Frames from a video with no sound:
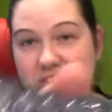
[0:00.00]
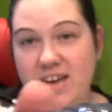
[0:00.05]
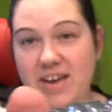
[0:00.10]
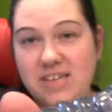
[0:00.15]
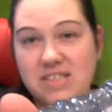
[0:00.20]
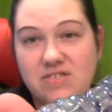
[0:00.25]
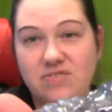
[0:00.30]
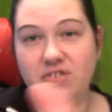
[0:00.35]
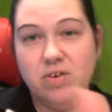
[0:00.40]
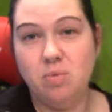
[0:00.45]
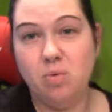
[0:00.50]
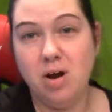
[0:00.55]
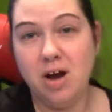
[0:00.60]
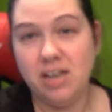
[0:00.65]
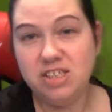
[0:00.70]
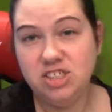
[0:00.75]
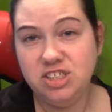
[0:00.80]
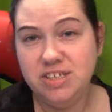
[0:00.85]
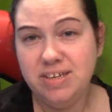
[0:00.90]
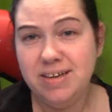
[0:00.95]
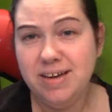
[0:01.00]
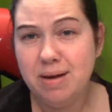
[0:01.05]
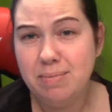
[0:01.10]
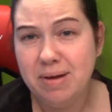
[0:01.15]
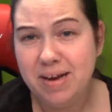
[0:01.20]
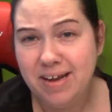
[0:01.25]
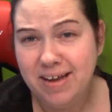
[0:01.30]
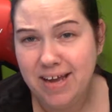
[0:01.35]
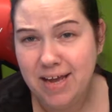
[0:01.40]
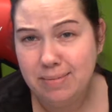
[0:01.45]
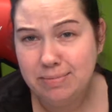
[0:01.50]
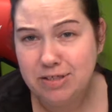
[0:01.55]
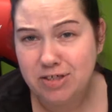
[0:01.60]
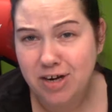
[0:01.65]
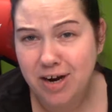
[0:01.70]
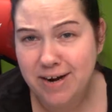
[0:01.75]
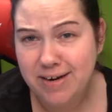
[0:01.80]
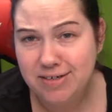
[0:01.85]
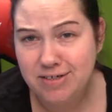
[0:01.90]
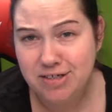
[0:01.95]
Thanks for watching. I'm going to keep
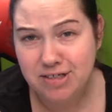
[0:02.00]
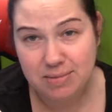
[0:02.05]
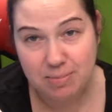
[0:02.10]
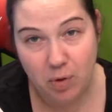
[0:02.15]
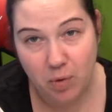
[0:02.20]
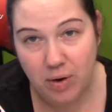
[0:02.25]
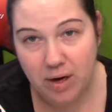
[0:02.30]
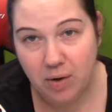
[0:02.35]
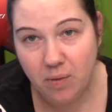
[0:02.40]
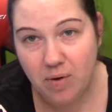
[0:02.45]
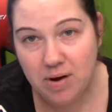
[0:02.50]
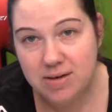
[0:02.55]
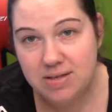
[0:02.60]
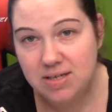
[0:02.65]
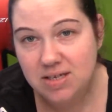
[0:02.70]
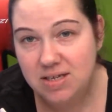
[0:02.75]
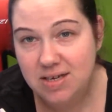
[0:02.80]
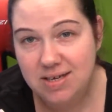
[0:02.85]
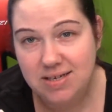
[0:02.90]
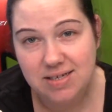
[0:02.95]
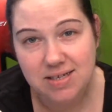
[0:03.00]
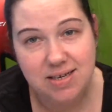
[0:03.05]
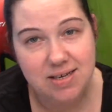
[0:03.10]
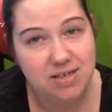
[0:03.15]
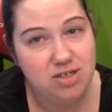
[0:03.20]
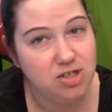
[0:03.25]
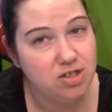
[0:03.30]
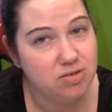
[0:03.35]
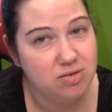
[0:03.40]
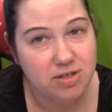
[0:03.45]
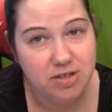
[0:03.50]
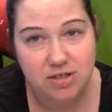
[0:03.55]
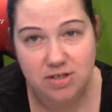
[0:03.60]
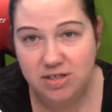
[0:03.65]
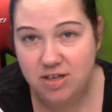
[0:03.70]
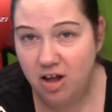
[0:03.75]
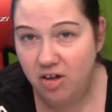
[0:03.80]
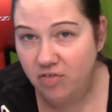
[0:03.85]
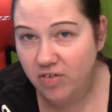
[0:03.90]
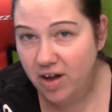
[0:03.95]
trying to do some quick ones, easy,
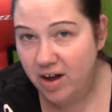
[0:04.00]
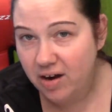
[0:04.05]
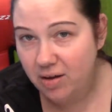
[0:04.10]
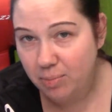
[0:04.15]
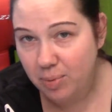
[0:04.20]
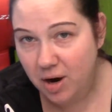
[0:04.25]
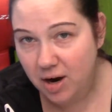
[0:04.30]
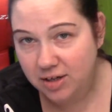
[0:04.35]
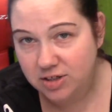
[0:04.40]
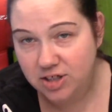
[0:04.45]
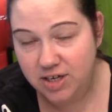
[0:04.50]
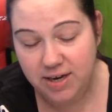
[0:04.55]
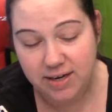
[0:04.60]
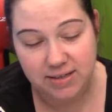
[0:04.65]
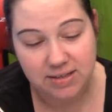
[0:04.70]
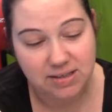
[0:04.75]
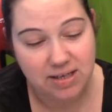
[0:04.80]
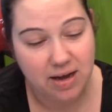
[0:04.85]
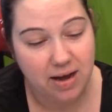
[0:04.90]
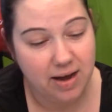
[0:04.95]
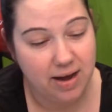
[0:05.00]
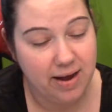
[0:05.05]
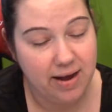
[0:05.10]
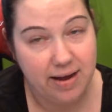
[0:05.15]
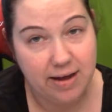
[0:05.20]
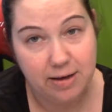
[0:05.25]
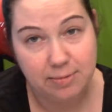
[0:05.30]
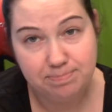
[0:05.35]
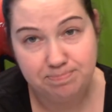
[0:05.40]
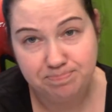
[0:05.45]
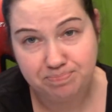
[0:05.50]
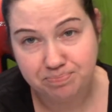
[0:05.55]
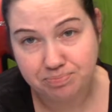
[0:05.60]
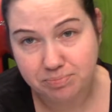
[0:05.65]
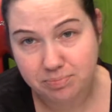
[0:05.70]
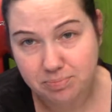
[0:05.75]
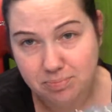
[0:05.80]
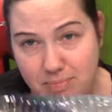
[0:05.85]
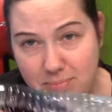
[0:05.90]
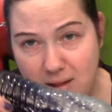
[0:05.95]
do-it-yourself kind of projects. I am,
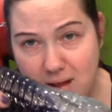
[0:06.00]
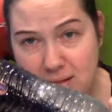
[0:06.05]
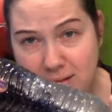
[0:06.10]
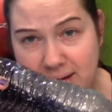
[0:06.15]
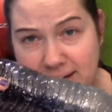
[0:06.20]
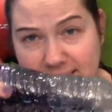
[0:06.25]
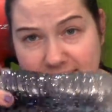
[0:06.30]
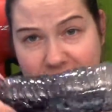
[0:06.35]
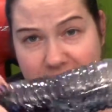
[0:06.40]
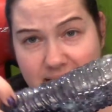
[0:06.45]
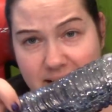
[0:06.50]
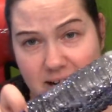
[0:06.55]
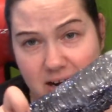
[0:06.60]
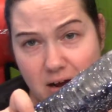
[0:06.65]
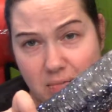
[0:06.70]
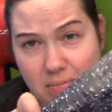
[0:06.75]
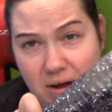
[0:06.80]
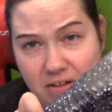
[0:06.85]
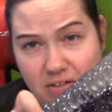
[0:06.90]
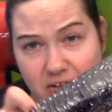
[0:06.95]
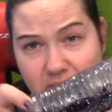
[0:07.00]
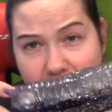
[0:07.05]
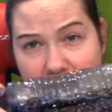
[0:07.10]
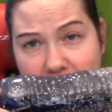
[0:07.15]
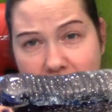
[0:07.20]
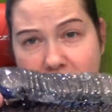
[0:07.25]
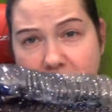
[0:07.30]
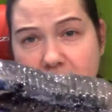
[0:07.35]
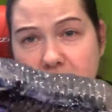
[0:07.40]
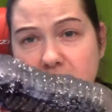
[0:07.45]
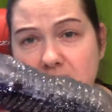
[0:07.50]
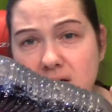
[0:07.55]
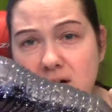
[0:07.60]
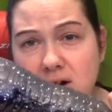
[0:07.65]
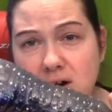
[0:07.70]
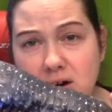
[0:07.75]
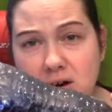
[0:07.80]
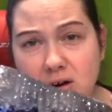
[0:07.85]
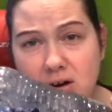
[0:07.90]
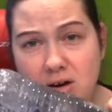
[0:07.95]
like I said, a mother
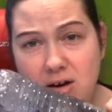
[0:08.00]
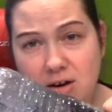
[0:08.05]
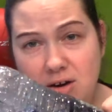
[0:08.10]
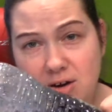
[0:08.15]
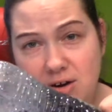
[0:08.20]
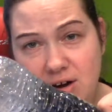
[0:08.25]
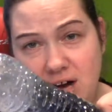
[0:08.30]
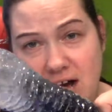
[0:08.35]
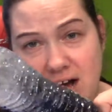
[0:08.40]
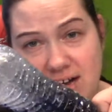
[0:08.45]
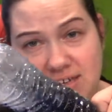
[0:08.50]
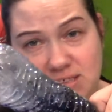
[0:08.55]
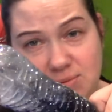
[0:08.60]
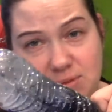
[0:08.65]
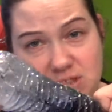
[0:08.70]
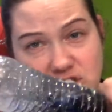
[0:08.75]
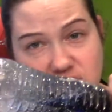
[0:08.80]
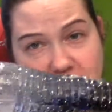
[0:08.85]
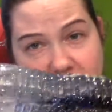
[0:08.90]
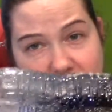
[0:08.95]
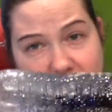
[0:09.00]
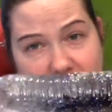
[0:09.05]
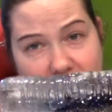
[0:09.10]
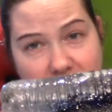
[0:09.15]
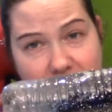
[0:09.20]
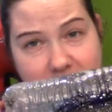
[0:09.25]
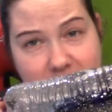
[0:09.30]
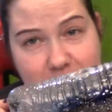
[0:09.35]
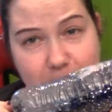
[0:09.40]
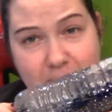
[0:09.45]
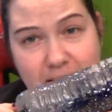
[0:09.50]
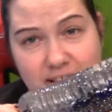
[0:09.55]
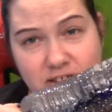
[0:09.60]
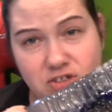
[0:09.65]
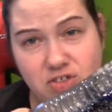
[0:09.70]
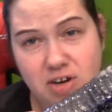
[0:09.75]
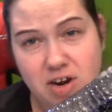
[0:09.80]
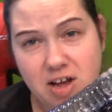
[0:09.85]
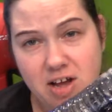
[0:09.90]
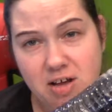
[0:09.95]
who has 1 child on the
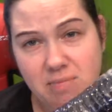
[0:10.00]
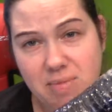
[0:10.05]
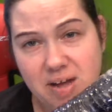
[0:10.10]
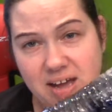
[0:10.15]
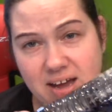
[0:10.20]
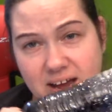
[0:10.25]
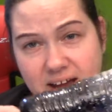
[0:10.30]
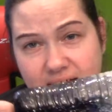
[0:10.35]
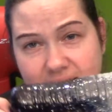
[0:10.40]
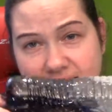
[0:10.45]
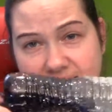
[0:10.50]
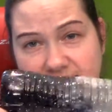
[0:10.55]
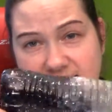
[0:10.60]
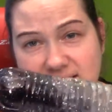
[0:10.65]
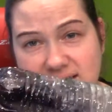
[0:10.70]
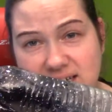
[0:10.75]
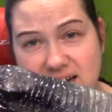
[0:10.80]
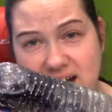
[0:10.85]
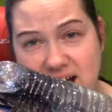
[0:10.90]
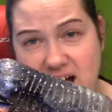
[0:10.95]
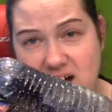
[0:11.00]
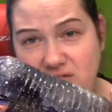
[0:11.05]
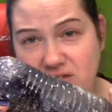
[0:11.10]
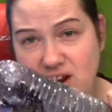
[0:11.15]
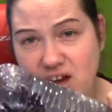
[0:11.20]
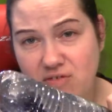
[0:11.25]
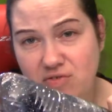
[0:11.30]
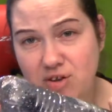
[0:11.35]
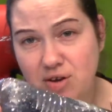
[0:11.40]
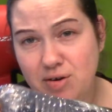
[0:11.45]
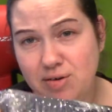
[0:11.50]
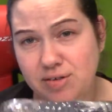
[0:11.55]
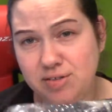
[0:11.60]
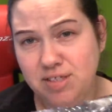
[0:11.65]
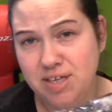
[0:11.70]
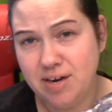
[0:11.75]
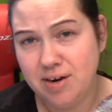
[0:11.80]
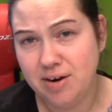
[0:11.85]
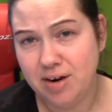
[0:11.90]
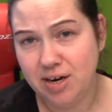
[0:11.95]
spectrum, and I have a nephew who's
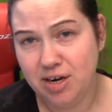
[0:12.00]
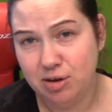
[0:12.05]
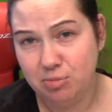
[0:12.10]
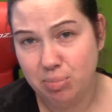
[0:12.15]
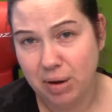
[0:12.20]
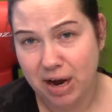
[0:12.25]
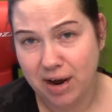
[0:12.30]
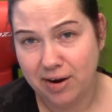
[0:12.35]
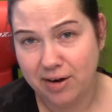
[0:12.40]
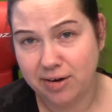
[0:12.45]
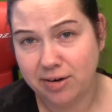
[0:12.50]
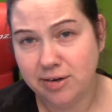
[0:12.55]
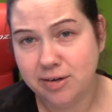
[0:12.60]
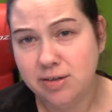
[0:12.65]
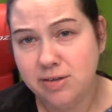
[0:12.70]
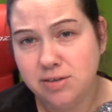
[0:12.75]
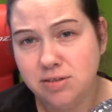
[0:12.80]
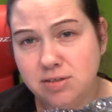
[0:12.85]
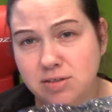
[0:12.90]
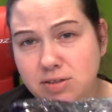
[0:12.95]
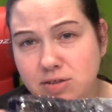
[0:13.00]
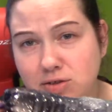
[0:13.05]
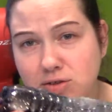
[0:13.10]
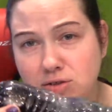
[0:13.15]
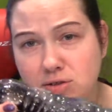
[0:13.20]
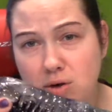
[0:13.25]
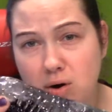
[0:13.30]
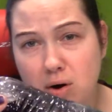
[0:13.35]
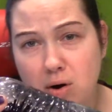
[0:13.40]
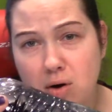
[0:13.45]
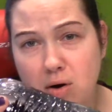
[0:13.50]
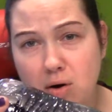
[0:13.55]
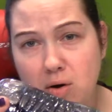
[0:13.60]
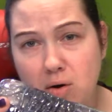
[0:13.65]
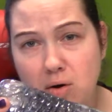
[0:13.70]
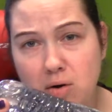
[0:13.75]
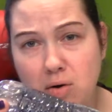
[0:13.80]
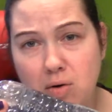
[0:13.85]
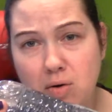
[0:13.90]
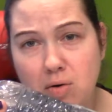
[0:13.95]
hearing impaired.
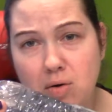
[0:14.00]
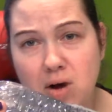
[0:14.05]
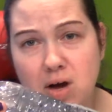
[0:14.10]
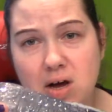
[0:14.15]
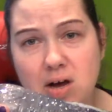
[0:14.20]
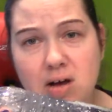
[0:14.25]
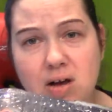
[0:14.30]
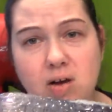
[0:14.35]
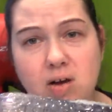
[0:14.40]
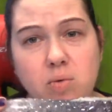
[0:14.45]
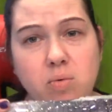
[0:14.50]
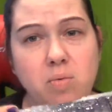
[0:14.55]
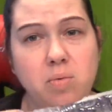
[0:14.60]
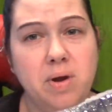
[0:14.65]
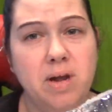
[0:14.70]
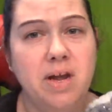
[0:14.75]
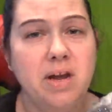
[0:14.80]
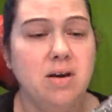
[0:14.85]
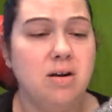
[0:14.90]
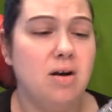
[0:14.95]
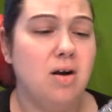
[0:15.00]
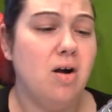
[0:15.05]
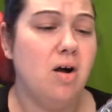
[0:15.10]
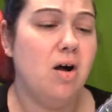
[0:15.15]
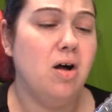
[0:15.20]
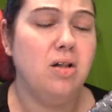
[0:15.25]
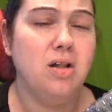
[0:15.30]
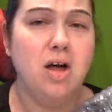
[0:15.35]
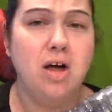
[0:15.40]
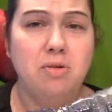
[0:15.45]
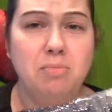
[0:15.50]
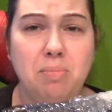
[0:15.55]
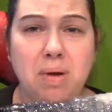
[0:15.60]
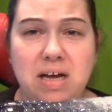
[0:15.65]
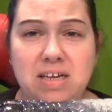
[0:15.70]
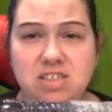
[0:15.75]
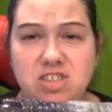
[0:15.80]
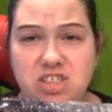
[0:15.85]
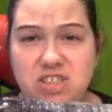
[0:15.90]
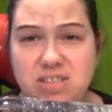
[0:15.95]
So we are all on
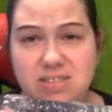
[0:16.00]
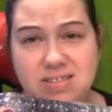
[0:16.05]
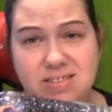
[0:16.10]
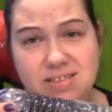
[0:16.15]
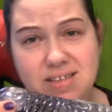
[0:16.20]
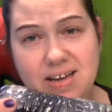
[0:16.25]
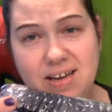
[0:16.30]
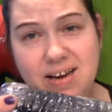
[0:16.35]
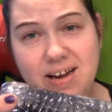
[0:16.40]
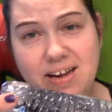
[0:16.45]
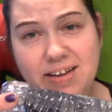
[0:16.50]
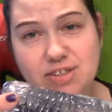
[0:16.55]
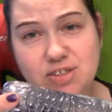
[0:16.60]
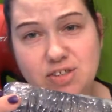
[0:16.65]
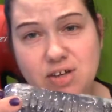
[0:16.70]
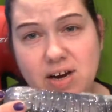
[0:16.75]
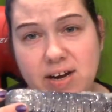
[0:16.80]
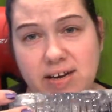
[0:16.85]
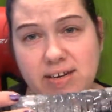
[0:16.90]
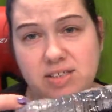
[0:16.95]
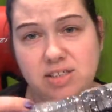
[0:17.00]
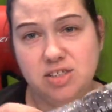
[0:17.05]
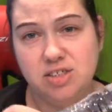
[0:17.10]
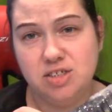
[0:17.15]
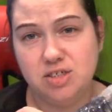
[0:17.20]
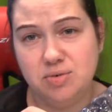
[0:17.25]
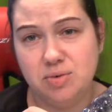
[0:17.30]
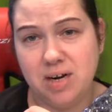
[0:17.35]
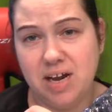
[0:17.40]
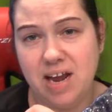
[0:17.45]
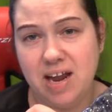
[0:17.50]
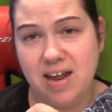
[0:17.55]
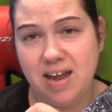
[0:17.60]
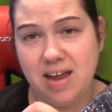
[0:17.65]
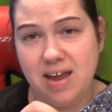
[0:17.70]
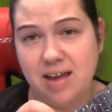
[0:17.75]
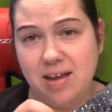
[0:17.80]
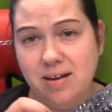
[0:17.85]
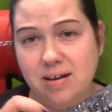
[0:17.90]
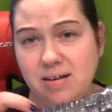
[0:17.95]
budgets, and I try to do what I
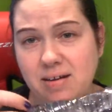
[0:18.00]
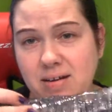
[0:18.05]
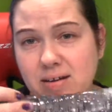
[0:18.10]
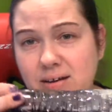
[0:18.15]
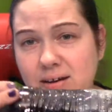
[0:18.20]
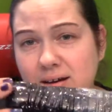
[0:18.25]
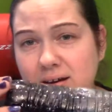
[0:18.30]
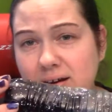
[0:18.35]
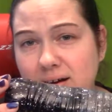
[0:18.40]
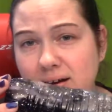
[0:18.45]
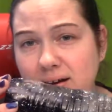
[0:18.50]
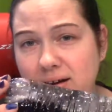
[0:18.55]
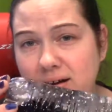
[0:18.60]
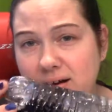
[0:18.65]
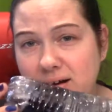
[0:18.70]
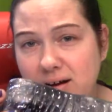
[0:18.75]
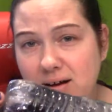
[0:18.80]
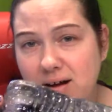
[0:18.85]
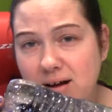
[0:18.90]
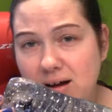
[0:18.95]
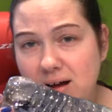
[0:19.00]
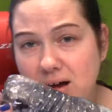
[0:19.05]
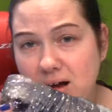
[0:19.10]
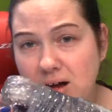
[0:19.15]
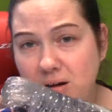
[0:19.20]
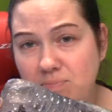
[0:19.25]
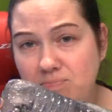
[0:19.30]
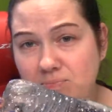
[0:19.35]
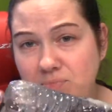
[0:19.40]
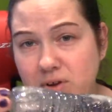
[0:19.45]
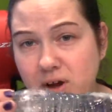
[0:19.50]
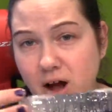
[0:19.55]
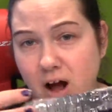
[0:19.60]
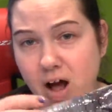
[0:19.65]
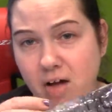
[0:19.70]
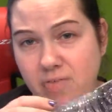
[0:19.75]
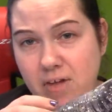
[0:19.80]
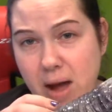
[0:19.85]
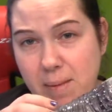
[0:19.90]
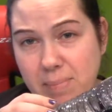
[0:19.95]
can on
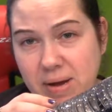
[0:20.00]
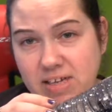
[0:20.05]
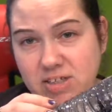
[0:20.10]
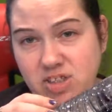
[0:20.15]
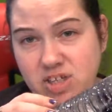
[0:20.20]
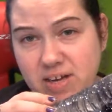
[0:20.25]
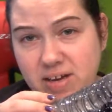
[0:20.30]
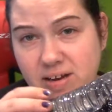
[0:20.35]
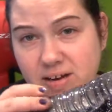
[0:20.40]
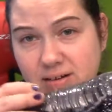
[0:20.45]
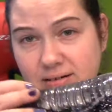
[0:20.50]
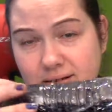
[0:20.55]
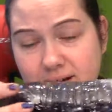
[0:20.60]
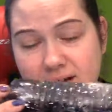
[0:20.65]
that budget.